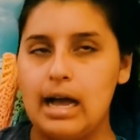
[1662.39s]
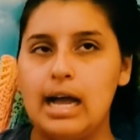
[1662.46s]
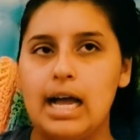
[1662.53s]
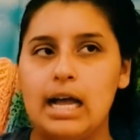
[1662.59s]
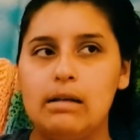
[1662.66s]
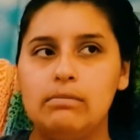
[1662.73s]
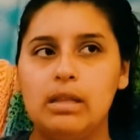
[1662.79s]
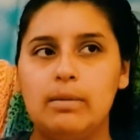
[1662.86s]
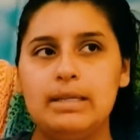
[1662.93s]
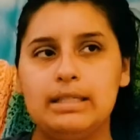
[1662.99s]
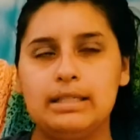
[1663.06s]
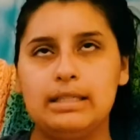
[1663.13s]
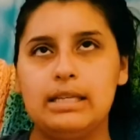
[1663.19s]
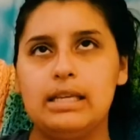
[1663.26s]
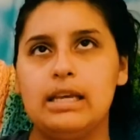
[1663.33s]
Let me
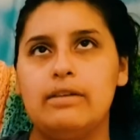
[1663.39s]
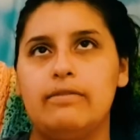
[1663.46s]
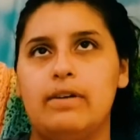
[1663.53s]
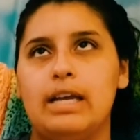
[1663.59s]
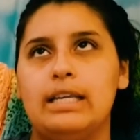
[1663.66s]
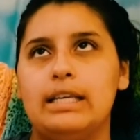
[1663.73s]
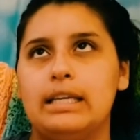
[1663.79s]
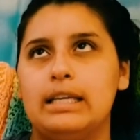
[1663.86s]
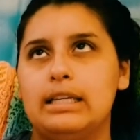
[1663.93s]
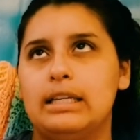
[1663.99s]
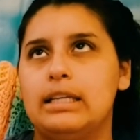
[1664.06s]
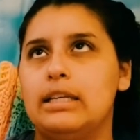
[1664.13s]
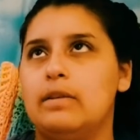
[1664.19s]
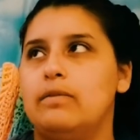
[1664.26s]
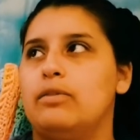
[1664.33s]
see if I
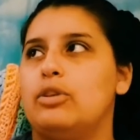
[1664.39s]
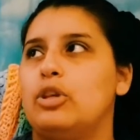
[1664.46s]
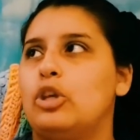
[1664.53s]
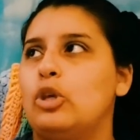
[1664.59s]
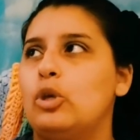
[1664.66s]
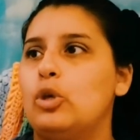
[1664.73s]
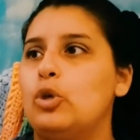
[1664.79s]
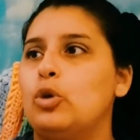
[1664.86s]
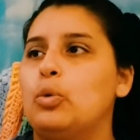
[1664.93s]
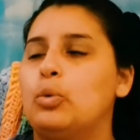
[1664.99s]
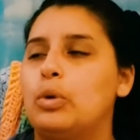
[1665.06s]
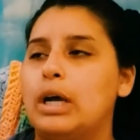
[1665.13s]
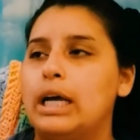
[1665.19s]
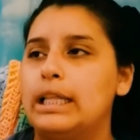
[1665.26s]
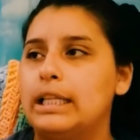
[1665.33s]
can give you
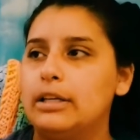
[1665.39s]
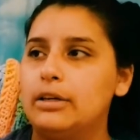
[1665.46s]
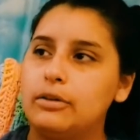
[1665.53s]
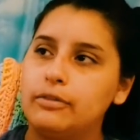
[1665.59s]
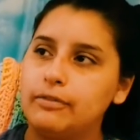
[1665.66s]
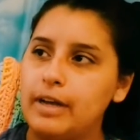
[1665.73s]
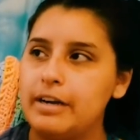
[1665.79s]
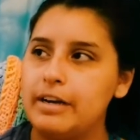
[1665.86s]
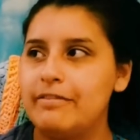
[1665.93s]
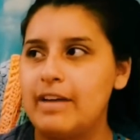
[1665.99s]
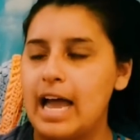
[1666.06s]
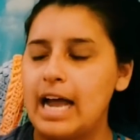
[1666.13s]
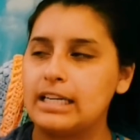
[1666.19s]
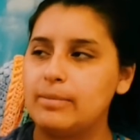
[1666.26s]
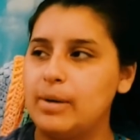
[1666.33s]
a little fun
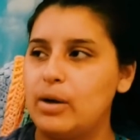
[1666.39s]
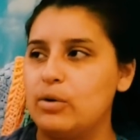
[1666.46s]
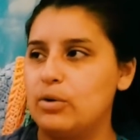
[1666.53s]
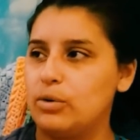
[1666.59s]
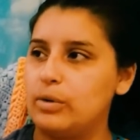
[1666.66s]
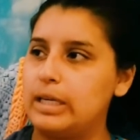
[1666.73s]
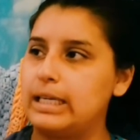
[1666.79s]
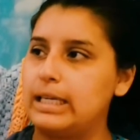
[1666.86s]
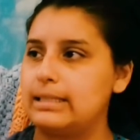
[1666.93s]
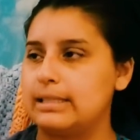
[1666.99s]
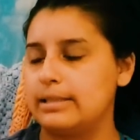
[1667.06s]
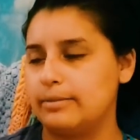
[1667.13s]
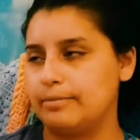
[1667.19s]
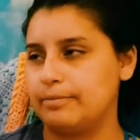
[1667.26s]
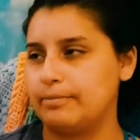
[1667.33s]
fact about Chris.